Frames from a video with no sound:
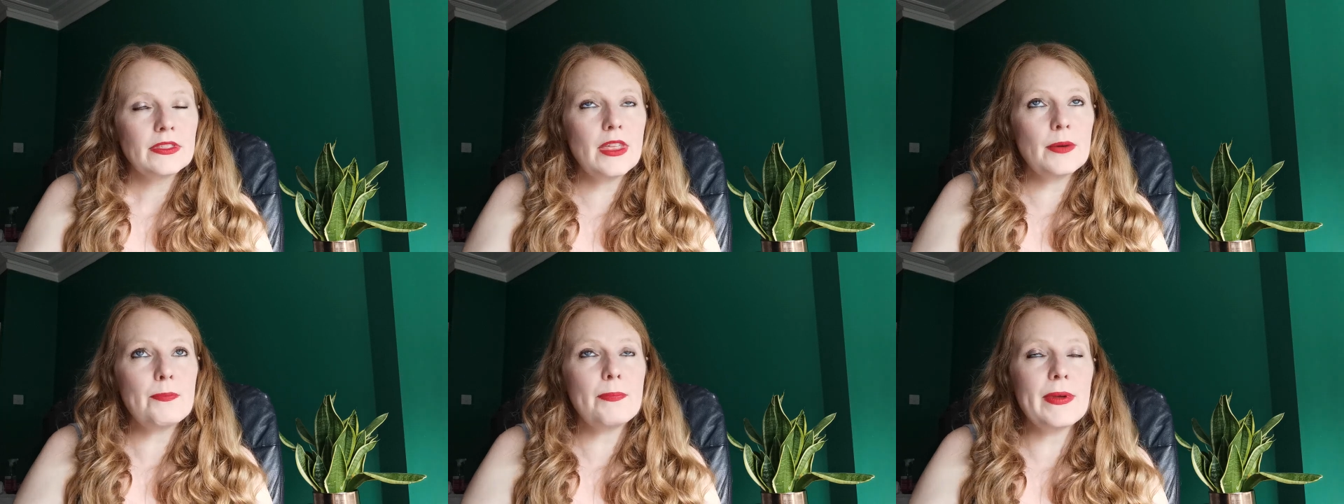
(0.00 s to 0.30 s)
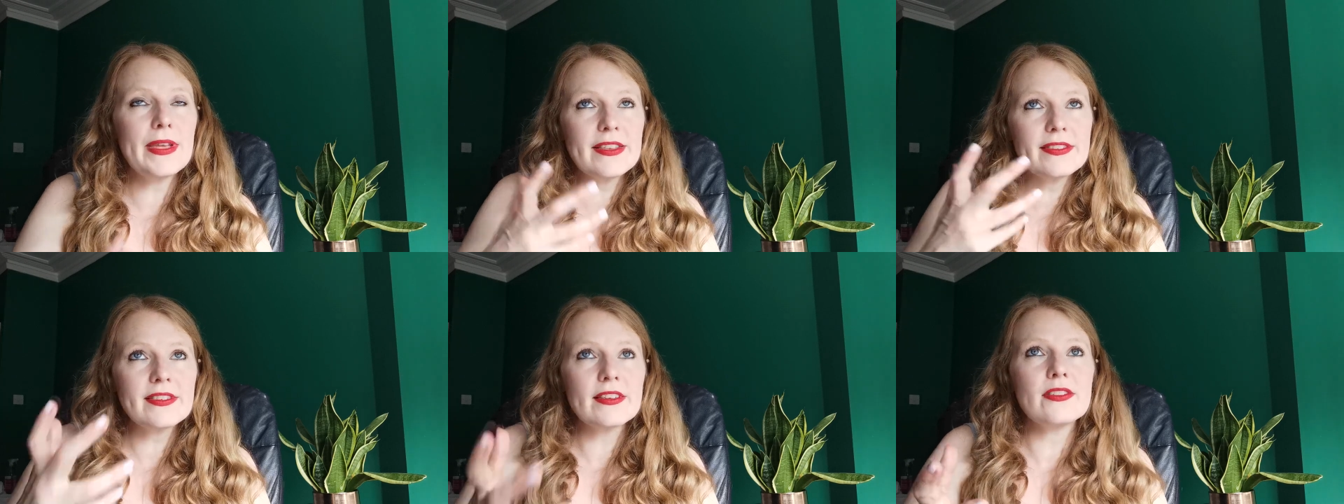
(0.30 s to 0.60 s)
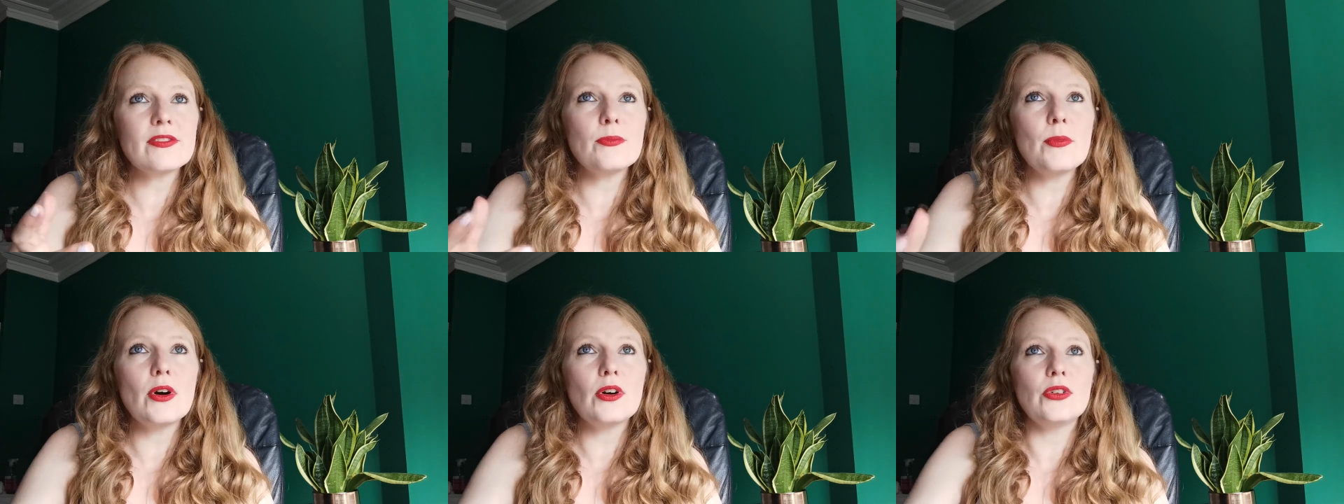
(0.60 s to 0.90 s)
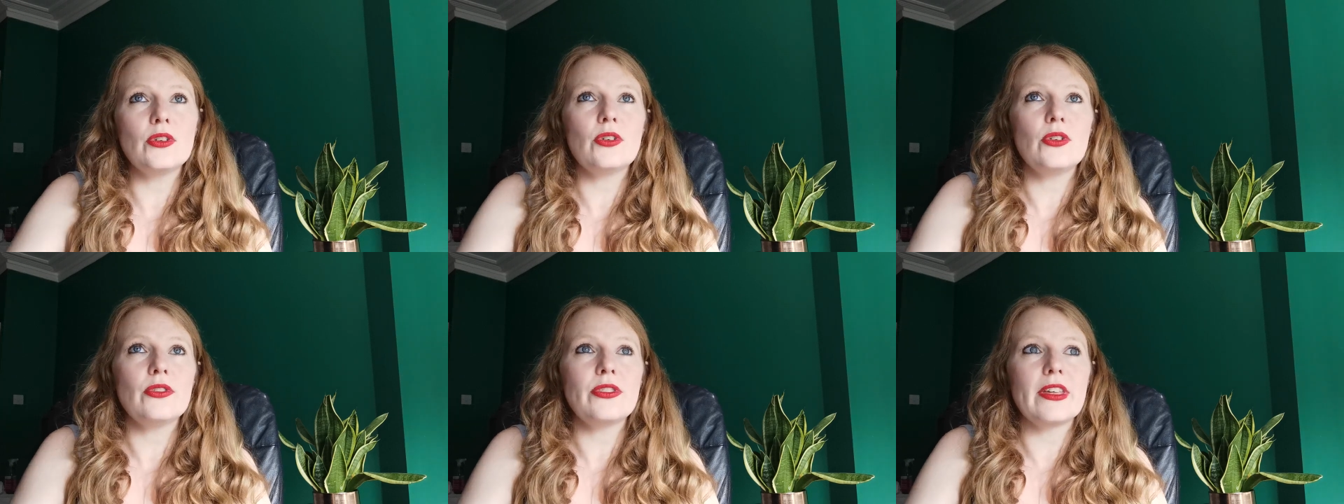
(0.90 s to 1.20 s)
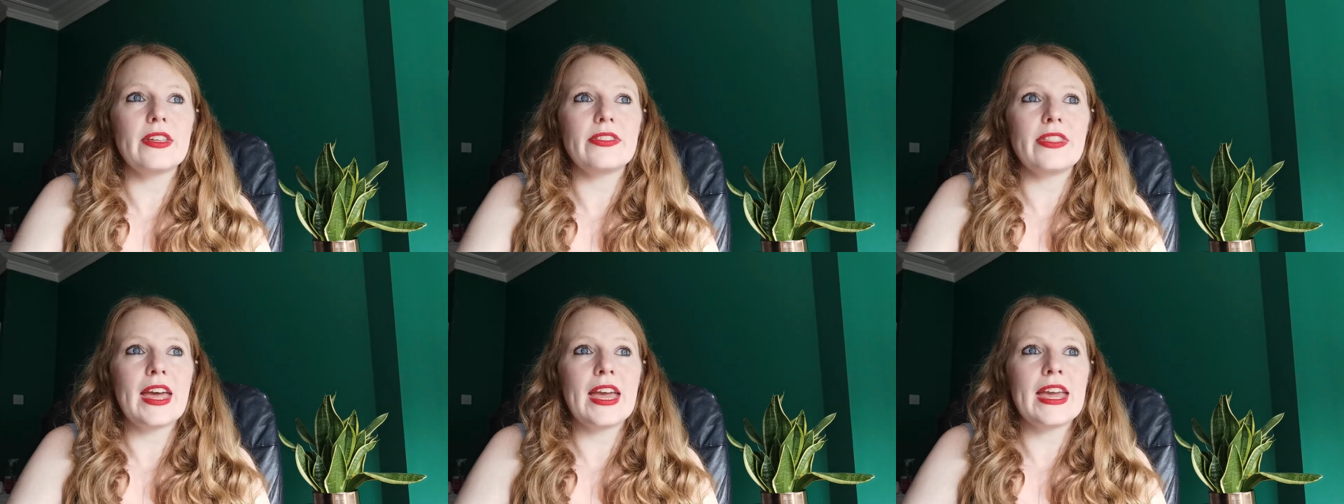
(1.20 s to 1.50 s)
The business model
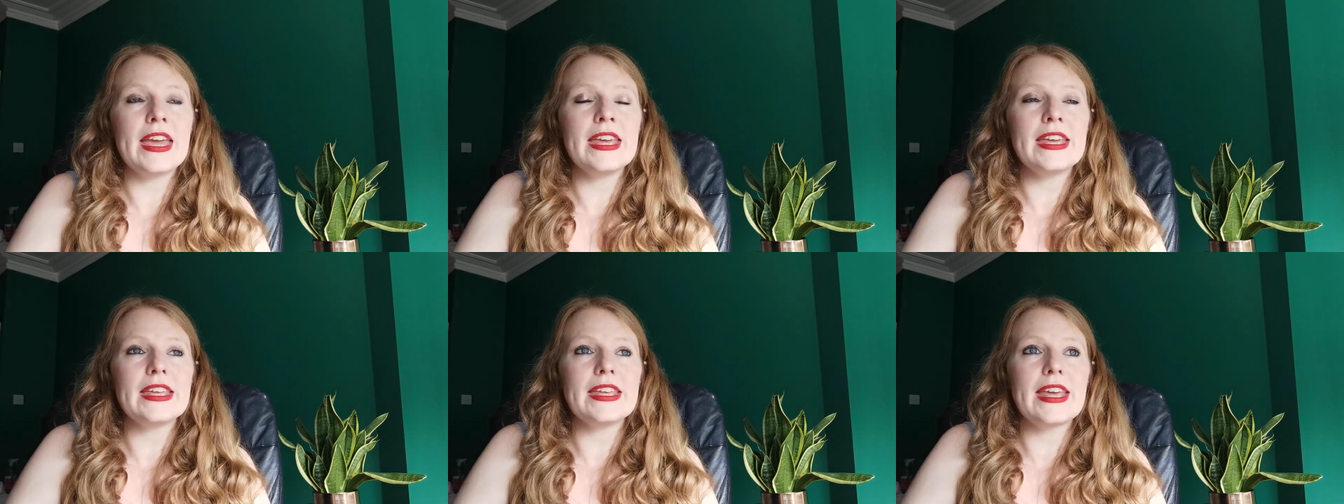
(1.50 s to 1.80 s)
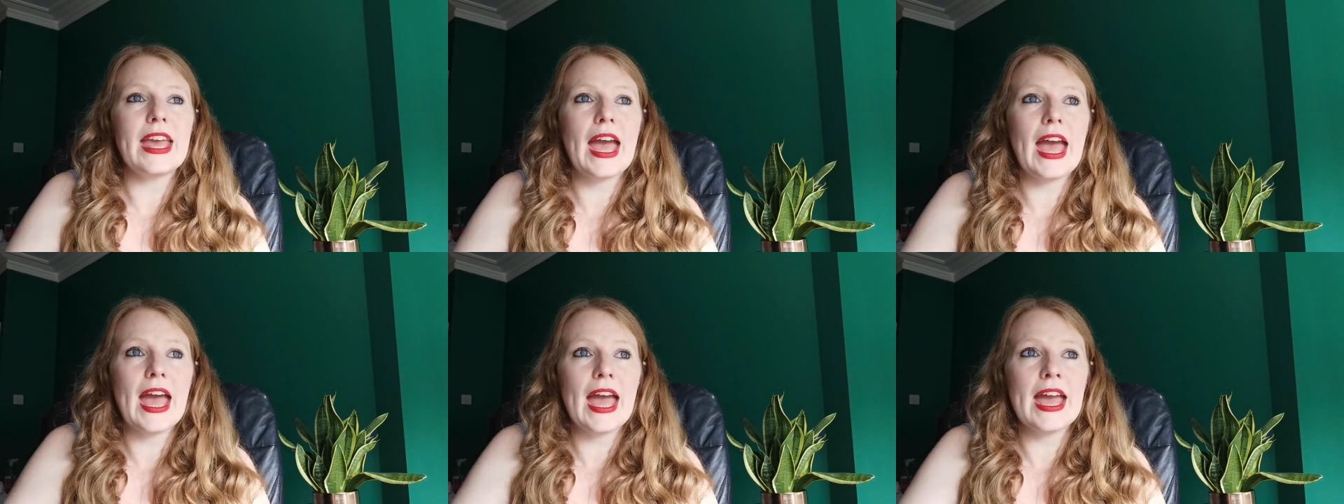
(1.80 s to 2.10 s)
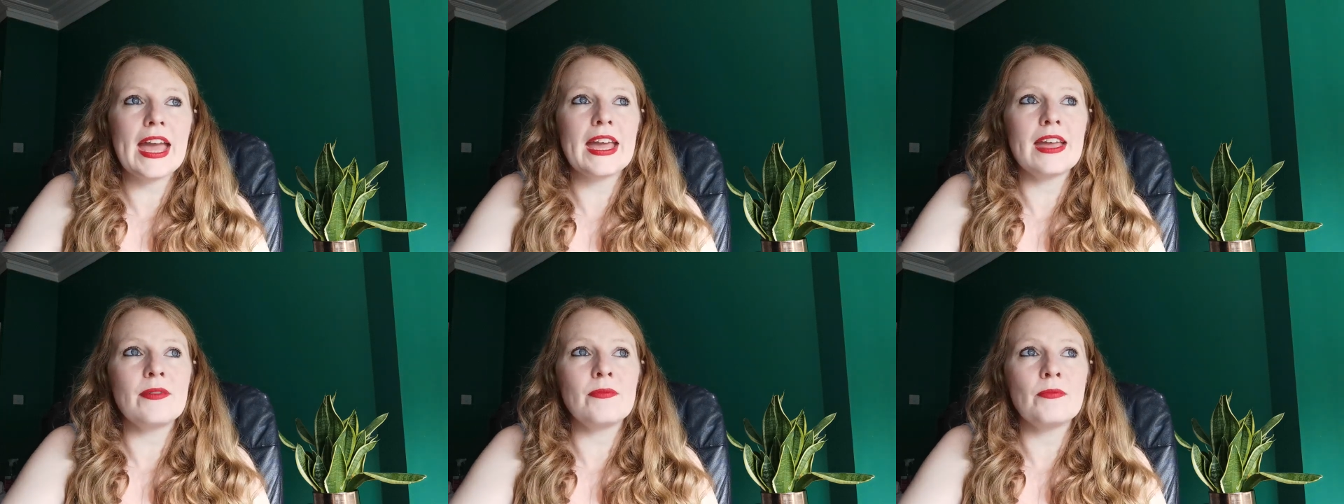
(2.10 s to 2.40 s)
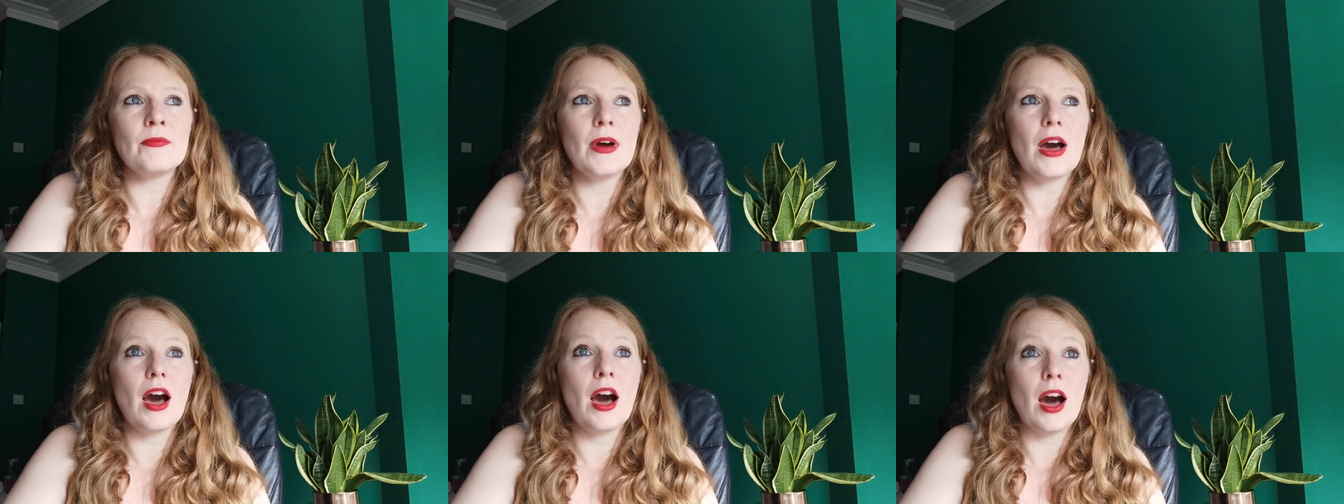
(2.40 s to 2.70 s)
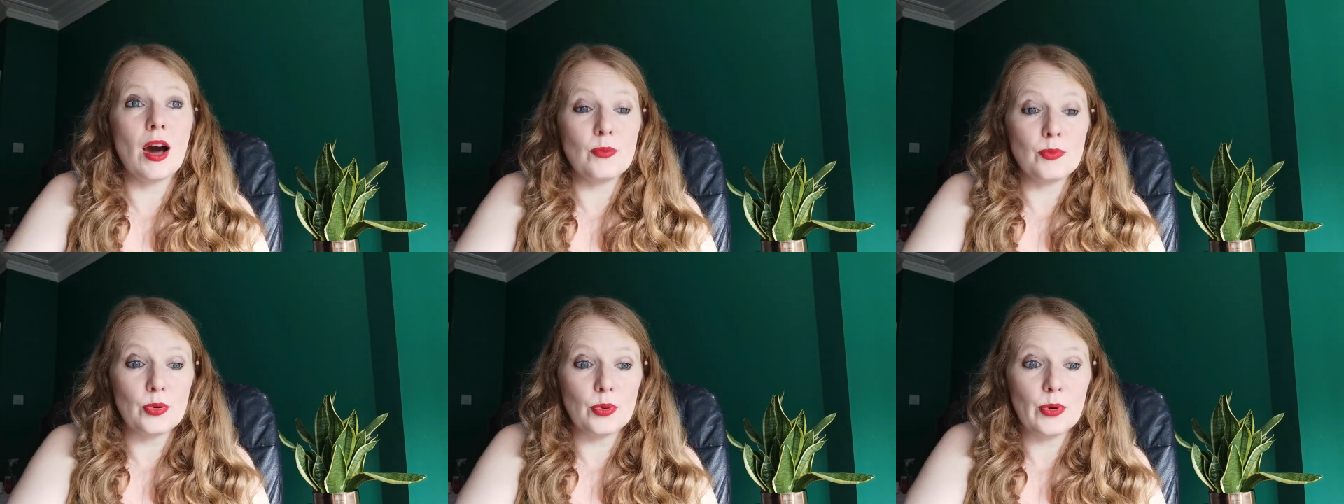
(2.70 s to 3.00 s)
that they came
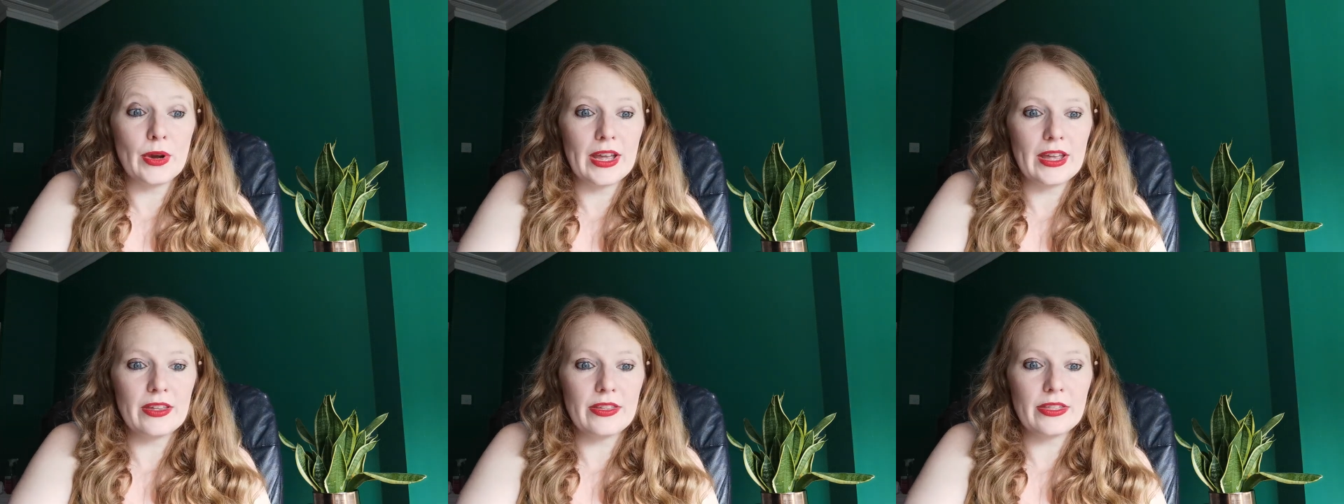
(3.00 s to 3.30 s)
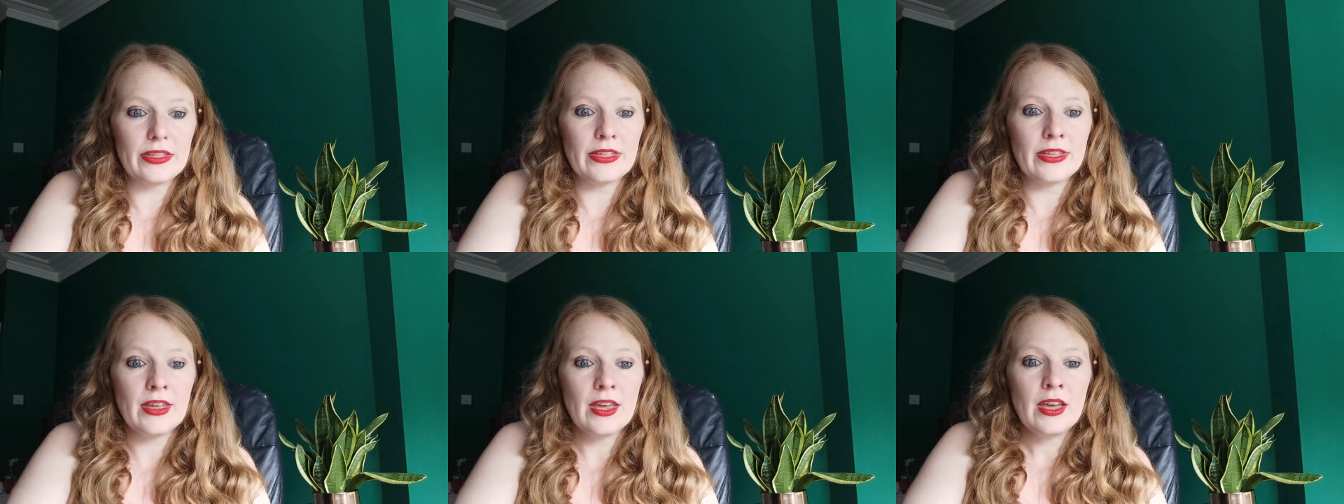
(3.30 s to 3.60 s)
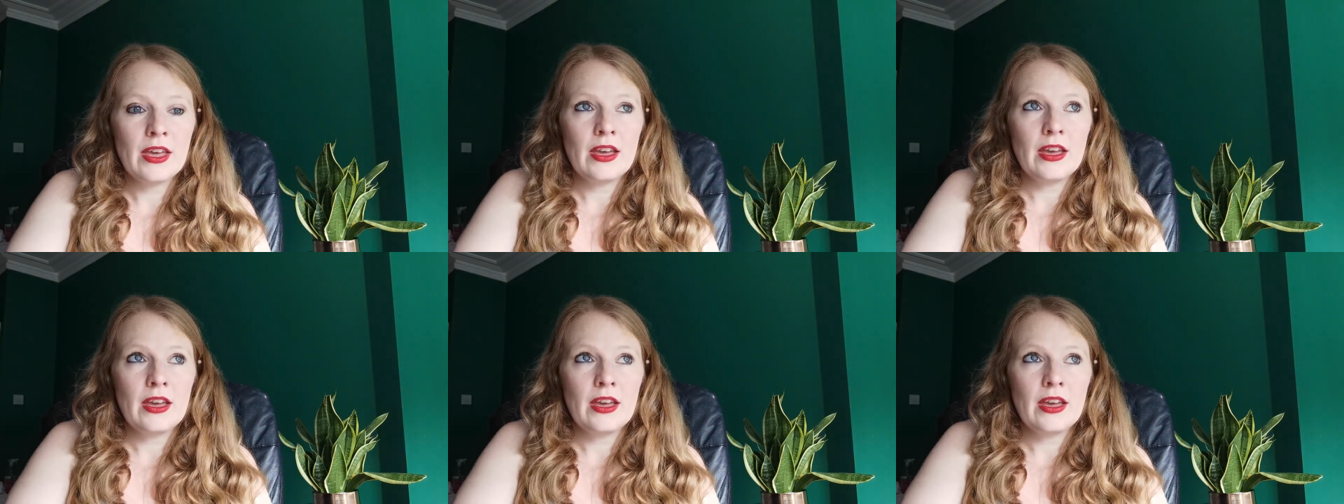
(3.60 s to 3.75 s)
up with